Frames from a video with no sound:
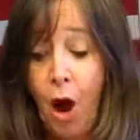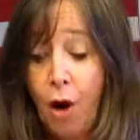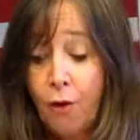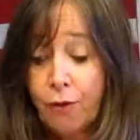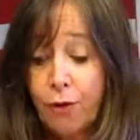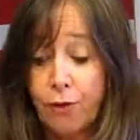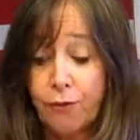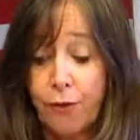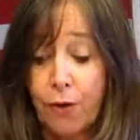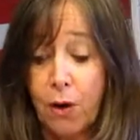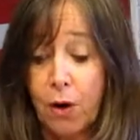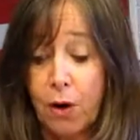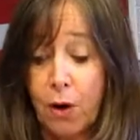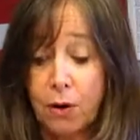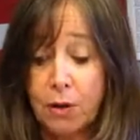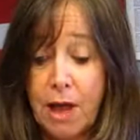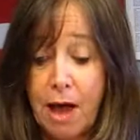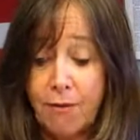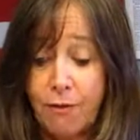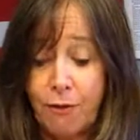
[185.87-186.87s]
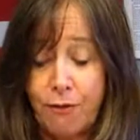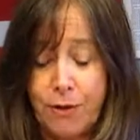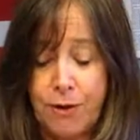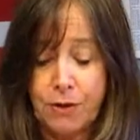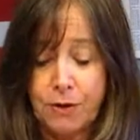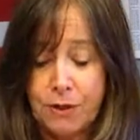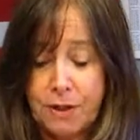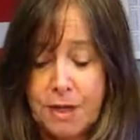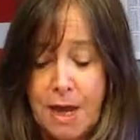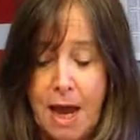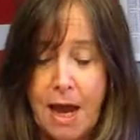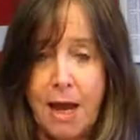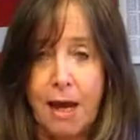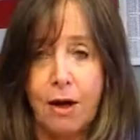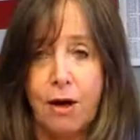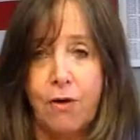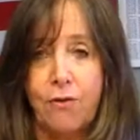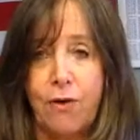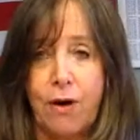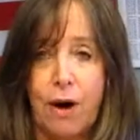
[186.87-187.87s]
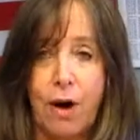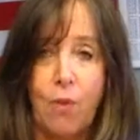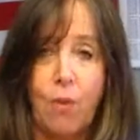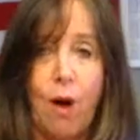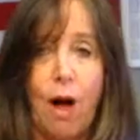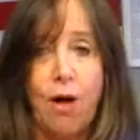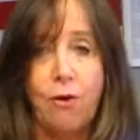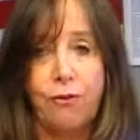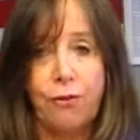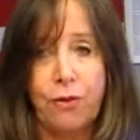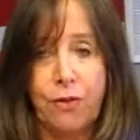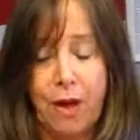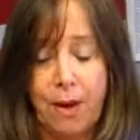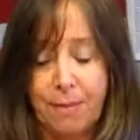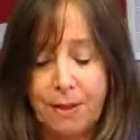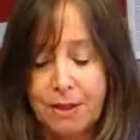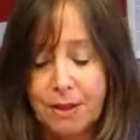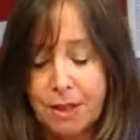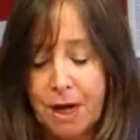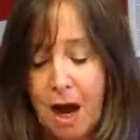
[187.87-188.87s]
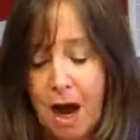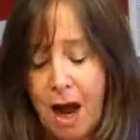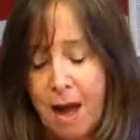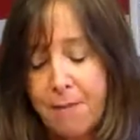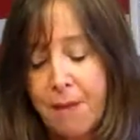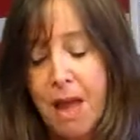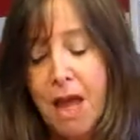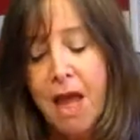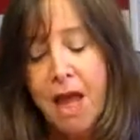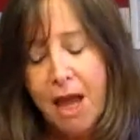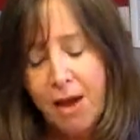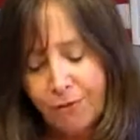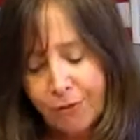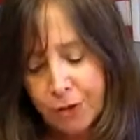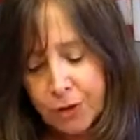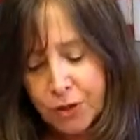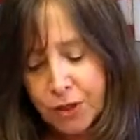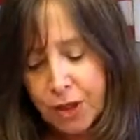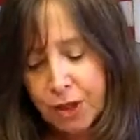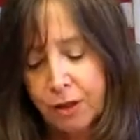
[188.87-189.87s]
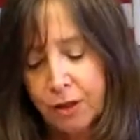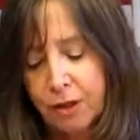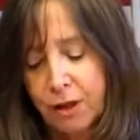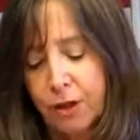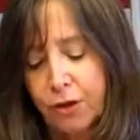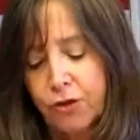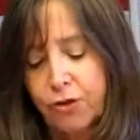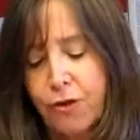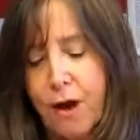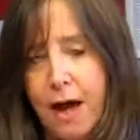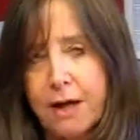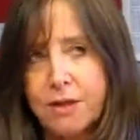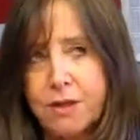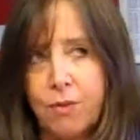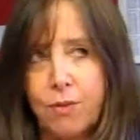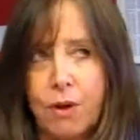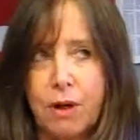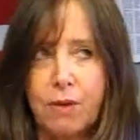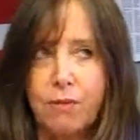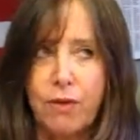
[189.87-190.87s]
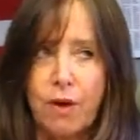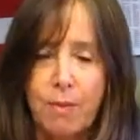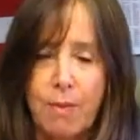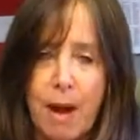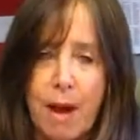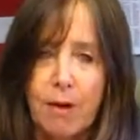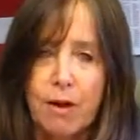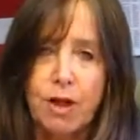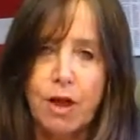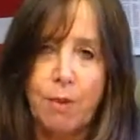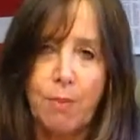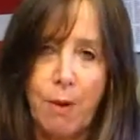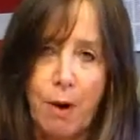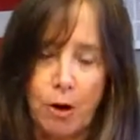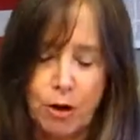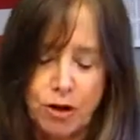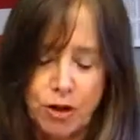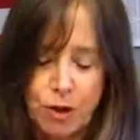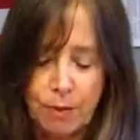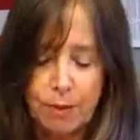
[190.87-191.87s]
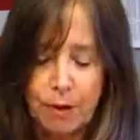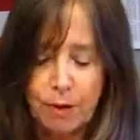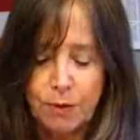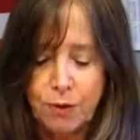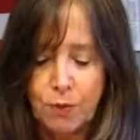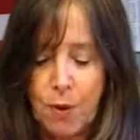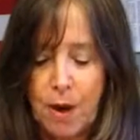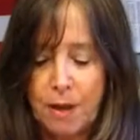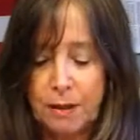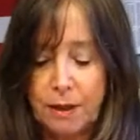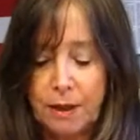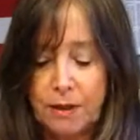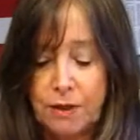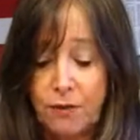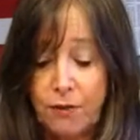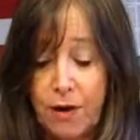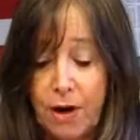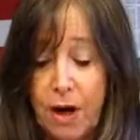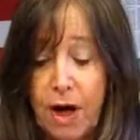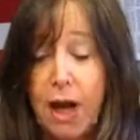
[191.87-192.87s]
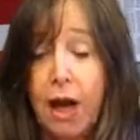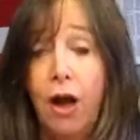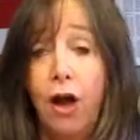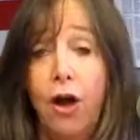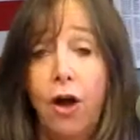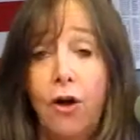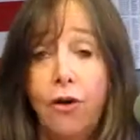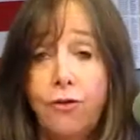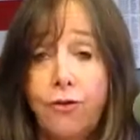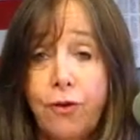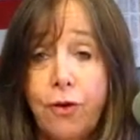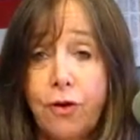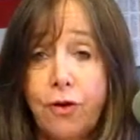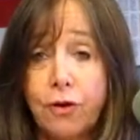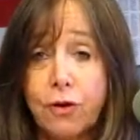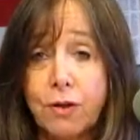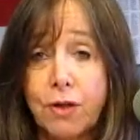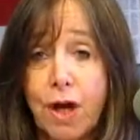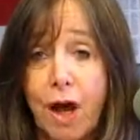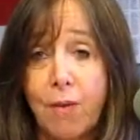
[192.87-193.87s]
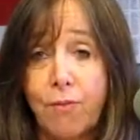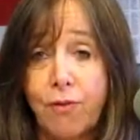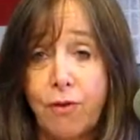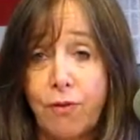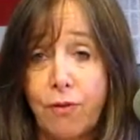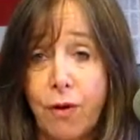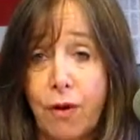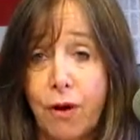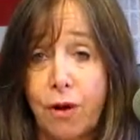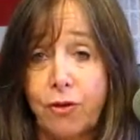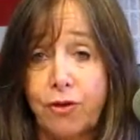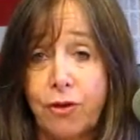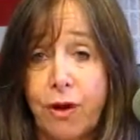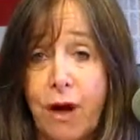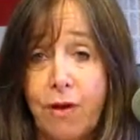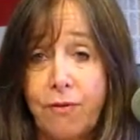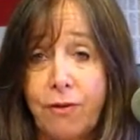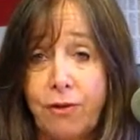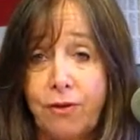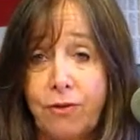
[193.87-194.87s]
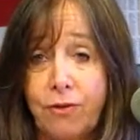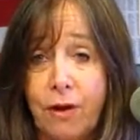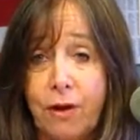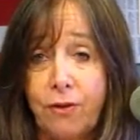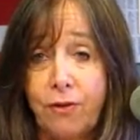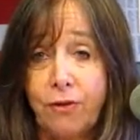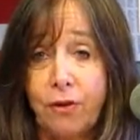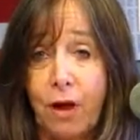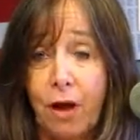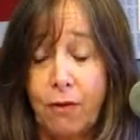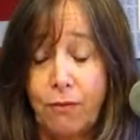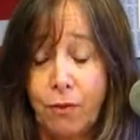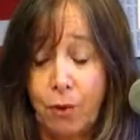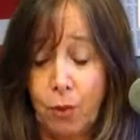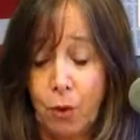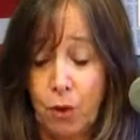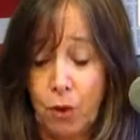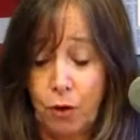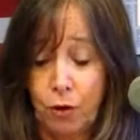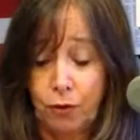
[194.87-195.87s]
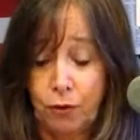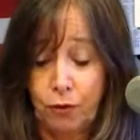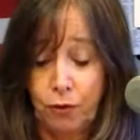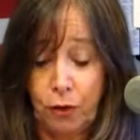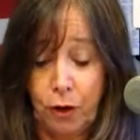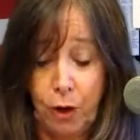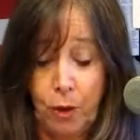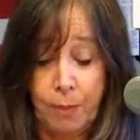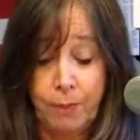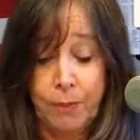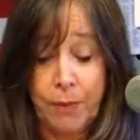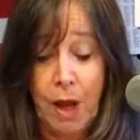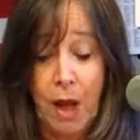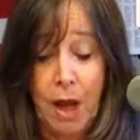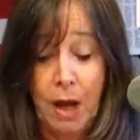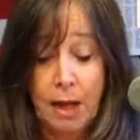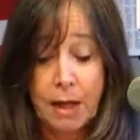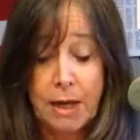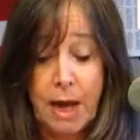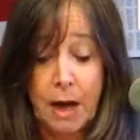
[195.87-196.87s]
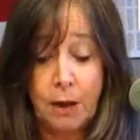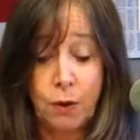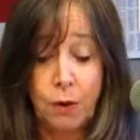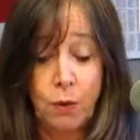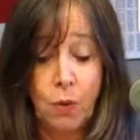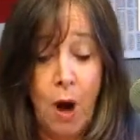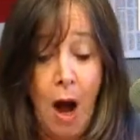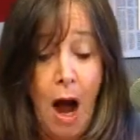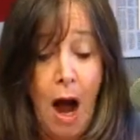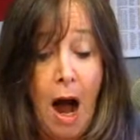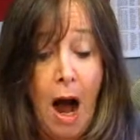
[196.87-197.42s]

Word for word: For Virgo, love affairs, yay, go very well for them. It's time. If they're single, they'll attract someone. If they're married, their partnership goes well, and it's a very fertile time for Virgos in every sense of the word. So, yahoo.